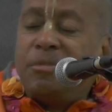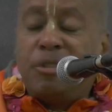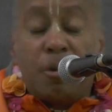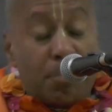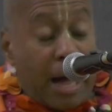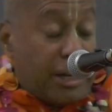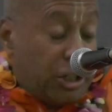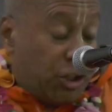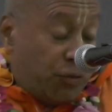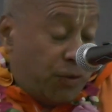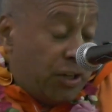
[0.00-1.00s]
Your body
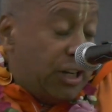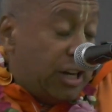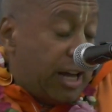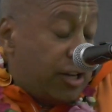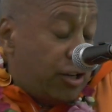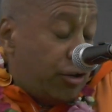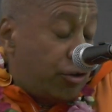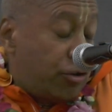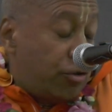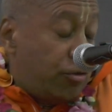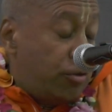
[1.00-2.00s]
is feeling like
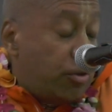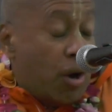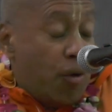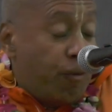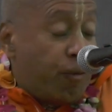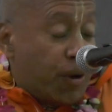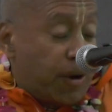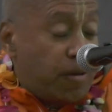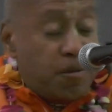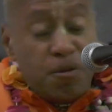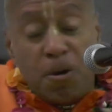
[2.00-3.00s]
this, you go for it.